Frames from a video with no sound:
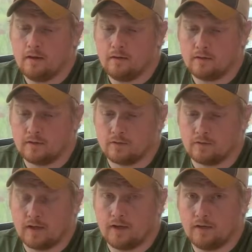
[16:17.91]
This little
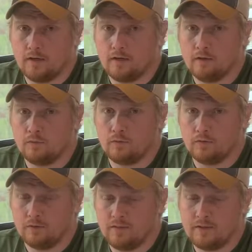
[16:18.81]
guy here
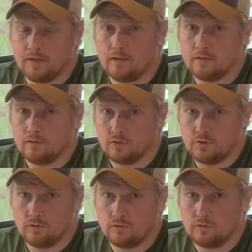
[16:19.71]
will limit it
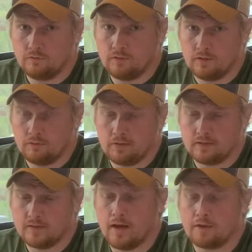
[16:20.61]
to 50 psi.